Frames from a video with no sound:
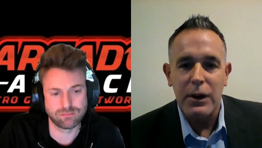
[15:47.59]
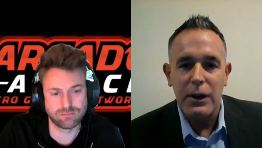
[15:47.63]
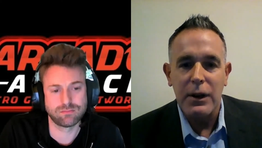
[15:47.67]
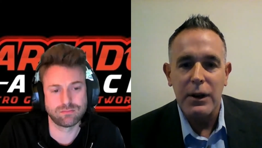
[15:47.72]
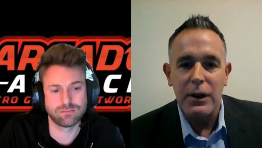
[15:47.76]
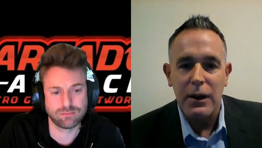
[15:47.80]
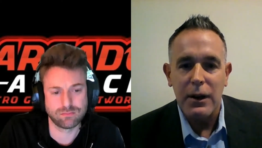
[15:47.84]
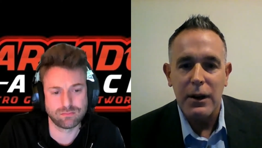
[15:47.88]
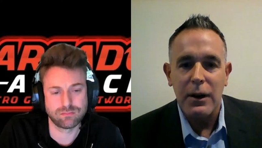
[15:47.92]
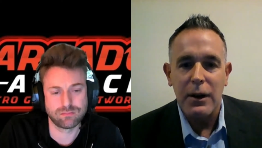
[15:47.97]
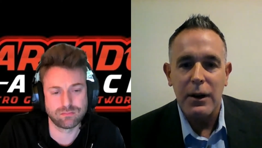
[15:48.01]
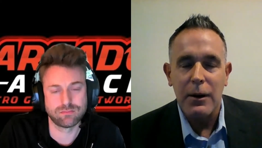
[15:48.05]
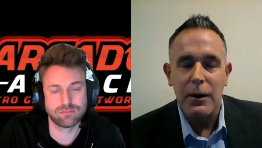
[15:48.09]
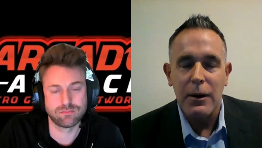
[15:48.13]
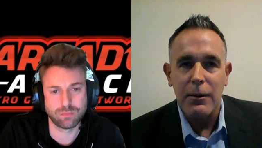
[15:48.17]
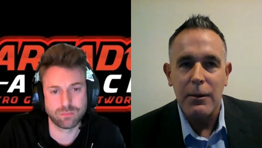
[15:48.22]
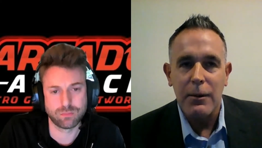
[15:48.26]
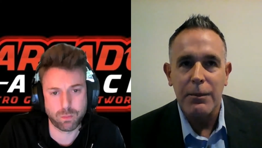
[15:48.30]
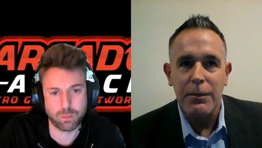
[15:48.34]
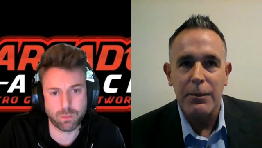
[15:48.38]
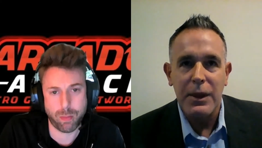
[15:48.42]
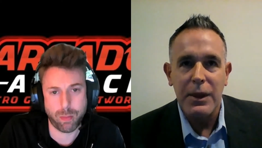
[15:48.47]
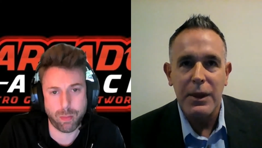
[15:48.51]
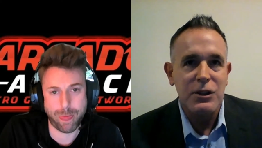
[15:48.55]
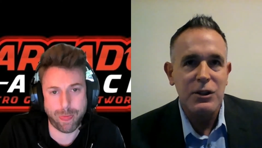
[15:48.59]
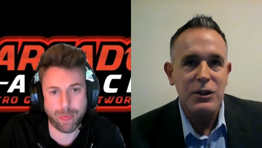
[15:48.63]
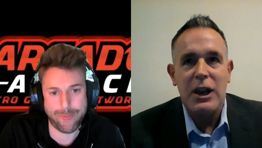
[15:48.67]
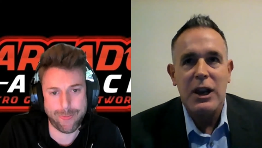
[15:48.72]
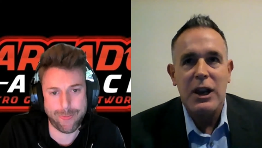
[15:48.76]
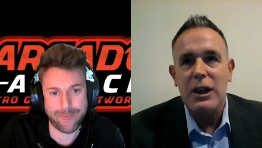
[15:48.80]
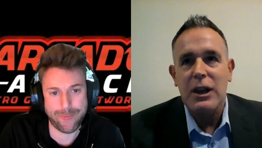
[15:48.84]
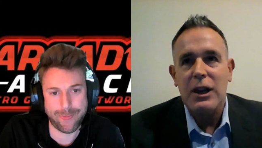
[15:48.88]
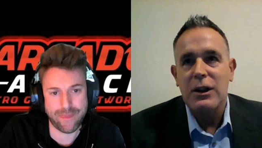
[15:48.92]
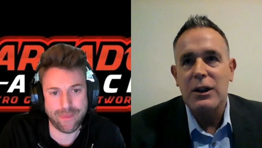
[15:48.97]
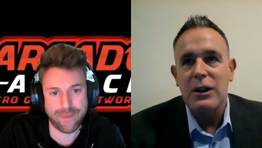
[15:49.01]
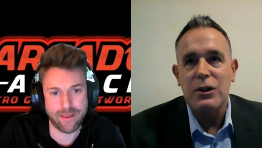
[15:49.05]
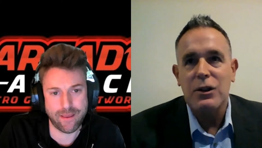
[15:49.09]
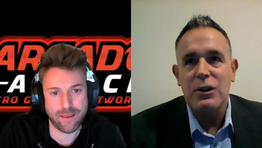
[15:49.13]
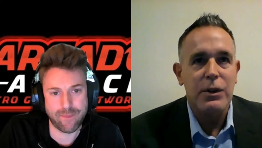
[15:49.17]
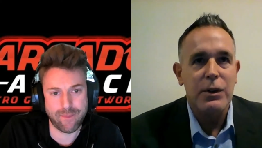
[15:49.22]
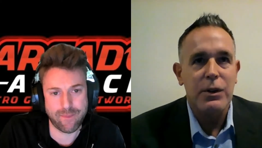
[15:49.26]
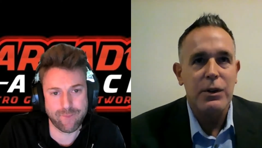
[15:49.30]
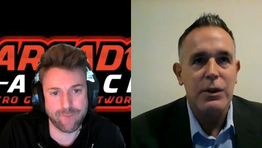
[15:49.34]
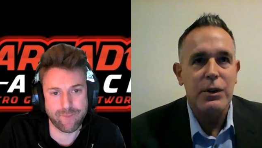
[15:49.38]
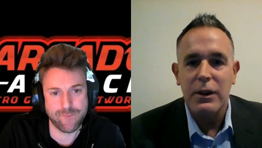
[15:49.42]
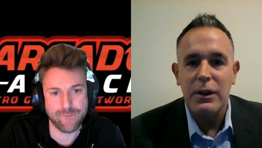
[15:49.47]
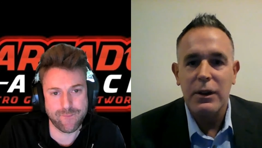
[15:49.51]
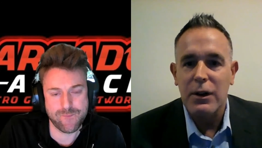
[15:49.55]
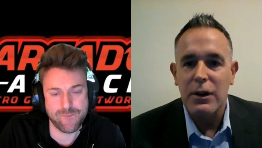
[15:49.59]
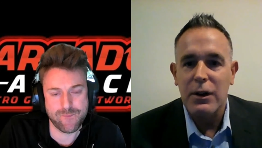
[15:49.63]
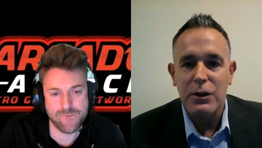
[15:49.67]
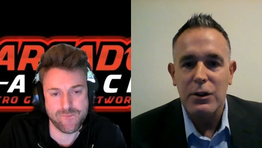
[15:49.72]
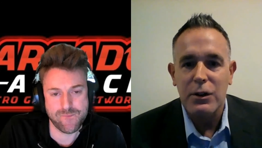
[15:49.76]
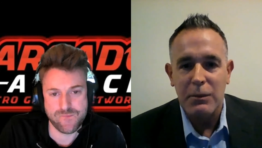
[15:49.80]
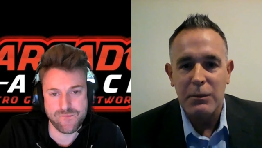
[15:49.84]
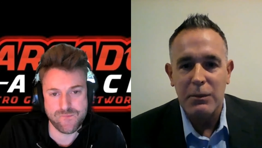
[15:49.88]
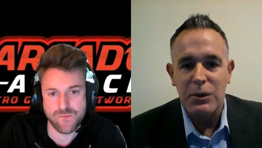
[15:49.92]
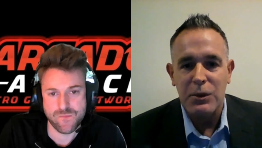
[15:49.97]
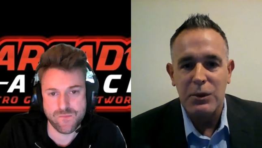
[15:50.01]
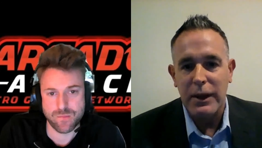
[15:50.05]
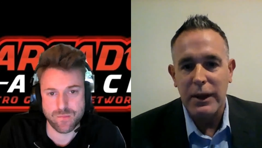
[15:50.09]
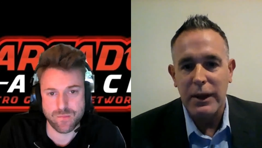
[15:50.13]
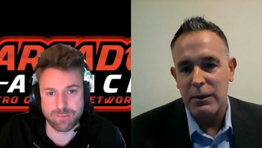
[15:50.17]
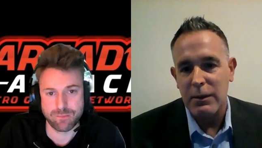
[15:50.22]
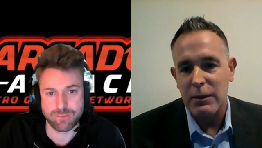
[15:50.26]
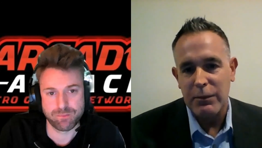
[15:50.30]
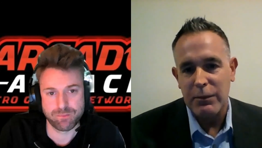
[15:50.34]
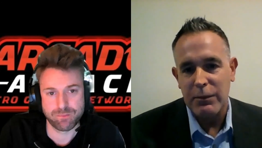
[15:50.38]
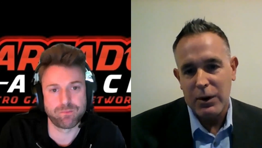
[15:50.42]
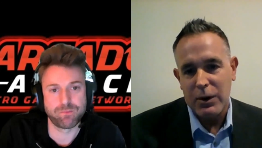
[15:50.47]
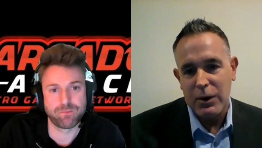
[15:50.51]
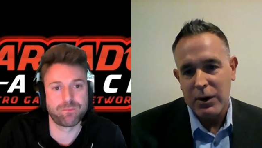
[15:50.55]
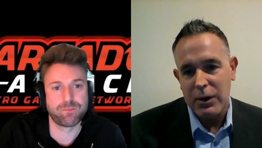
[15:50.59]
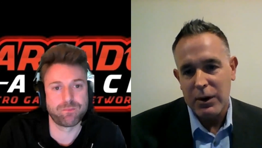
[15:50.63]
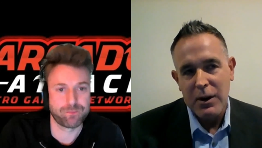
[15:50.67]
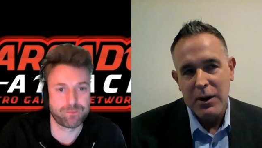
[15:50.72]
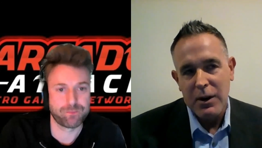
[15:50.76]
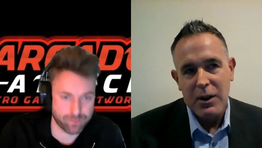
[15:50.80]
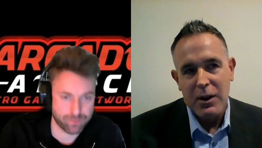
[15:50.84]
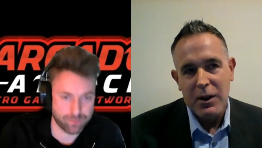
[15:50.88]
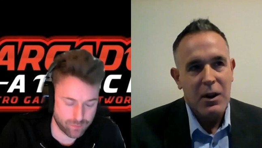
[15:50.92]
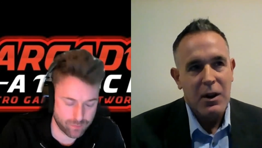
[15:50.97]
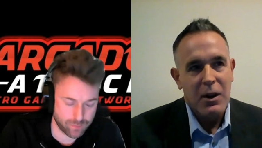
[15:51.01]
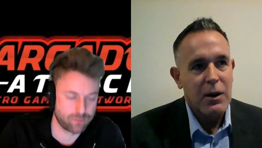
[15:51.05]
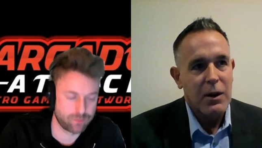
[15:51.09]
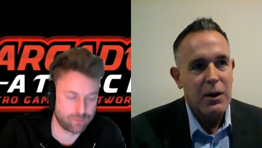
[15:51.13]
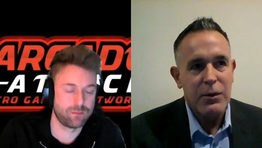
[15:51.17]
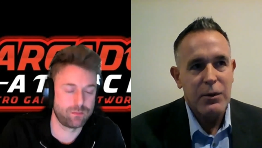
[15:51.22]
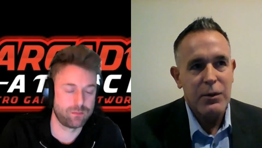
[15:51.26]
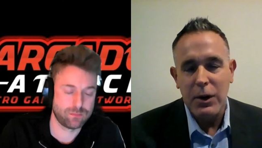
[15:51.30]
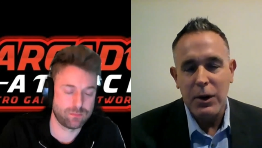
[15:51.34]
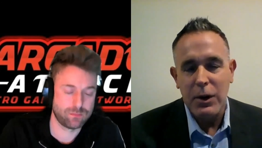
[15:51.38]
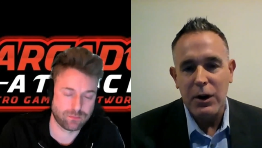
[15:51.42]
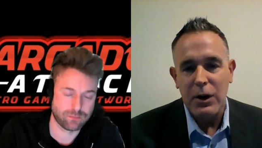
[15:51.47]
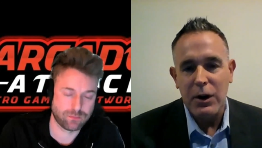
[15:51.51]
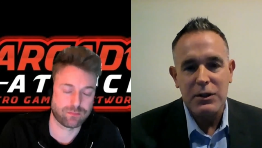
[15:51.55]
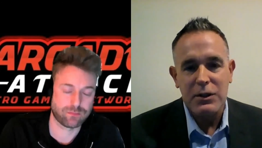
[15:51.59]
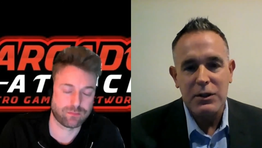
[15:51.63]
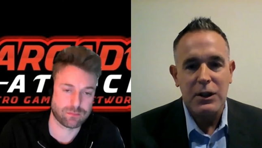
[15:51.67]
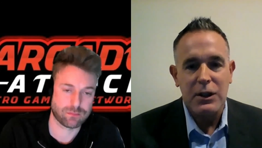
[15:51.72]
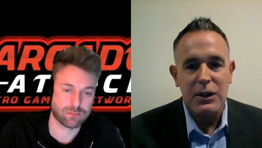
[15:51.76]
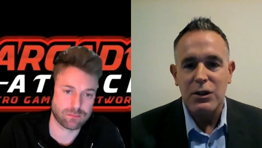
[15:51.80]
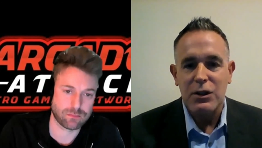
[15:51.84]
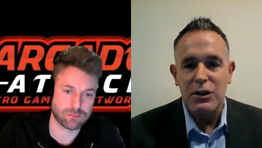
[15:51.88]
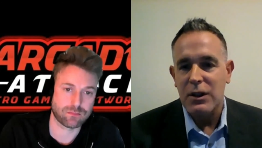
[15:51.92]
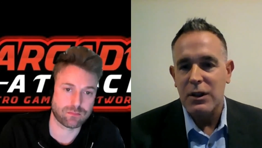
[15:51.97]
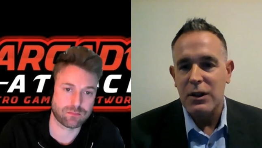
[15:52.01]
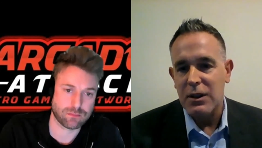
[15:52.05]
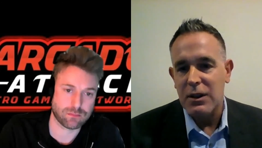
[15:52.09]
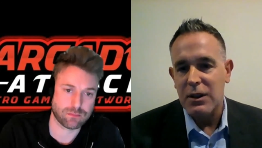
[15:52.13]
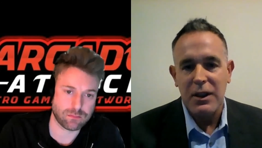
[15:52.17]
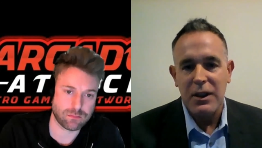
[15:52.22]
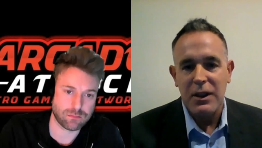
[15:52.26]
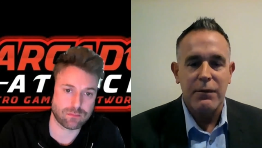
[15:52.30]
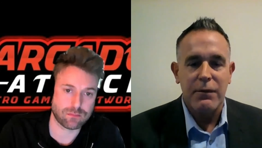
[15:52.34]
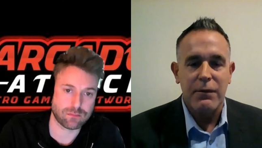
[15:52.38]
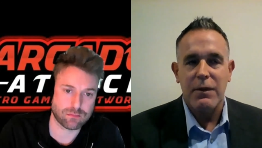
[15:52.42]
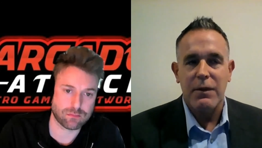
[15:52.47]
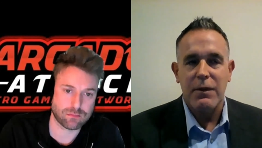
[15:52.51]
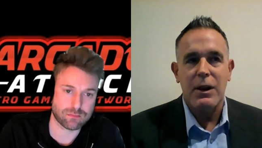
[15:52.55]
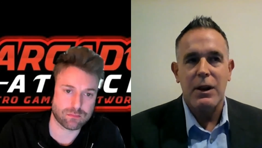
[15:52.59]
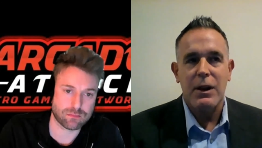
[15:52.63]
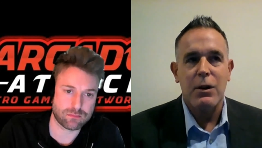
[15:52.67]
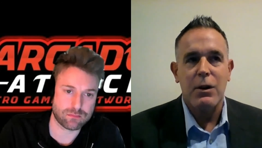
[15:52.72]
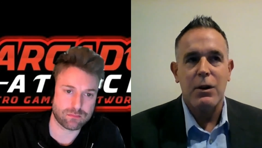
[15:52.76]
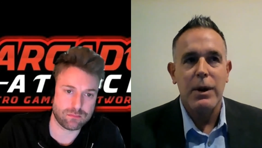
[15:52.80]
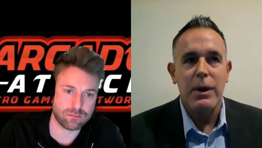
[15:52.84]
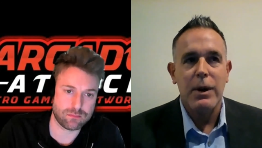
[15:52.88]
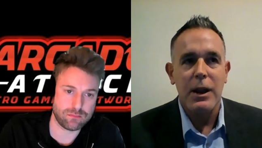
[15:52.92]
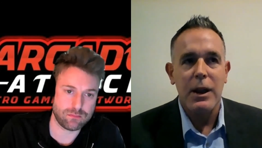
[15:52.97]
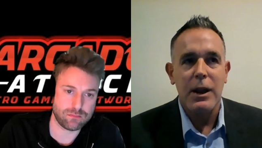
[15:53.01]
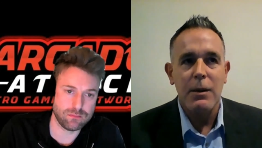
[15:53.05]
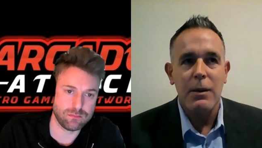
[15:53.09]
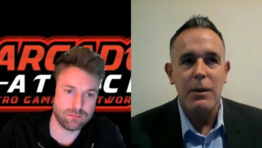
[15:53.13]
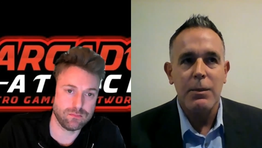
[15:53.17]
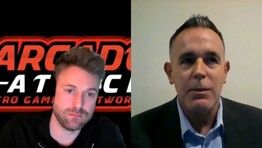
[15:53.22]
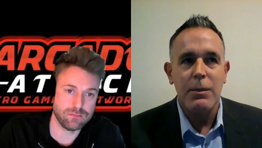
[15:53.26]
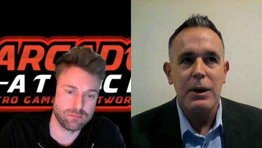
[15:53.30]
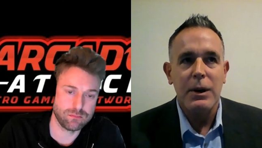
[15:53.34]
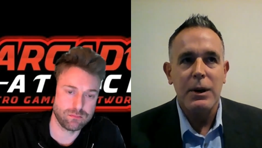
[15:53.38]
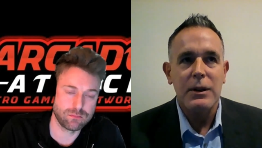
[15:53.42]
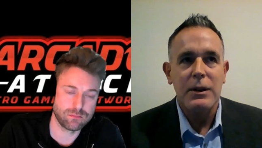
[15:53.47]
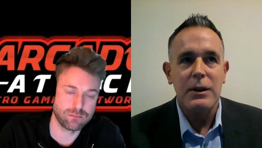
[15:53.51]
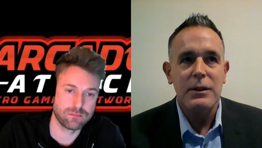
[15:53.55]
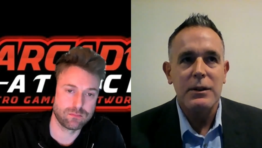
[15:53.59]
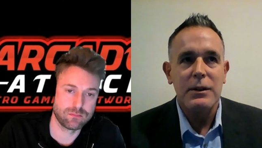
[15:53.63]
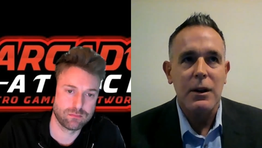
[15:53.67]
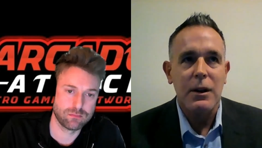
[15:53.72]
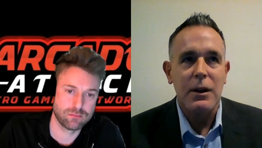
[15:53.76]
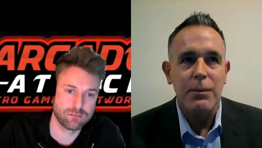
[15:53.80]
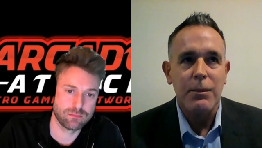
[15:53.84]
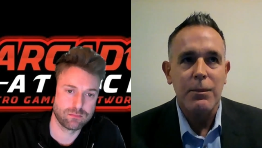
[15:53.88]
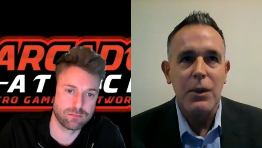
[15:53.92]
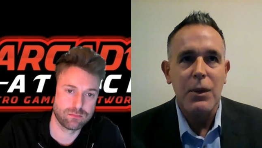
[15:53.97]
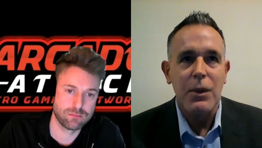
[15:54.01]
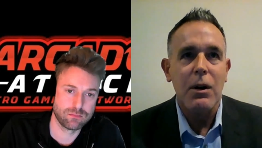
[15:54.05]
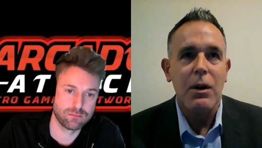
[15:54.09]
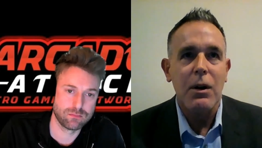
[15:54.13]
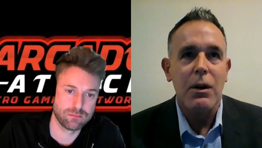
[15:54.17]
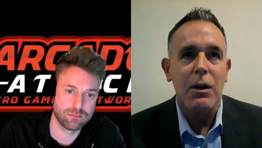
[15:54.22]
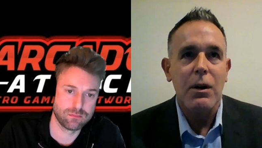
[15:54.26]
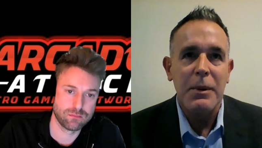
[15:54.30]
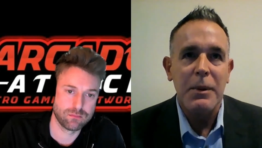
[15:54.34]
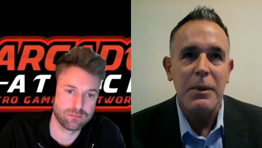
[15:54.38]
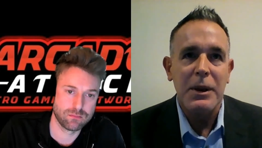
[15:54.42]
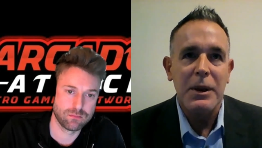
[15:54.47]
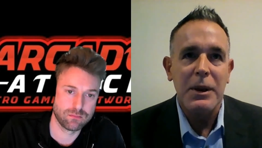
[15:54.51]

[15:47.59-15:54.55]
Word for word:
Speaker 1: Um, they change over the years, right? Sometimes you like them for a few years and they they fade away. But um, no, I mean,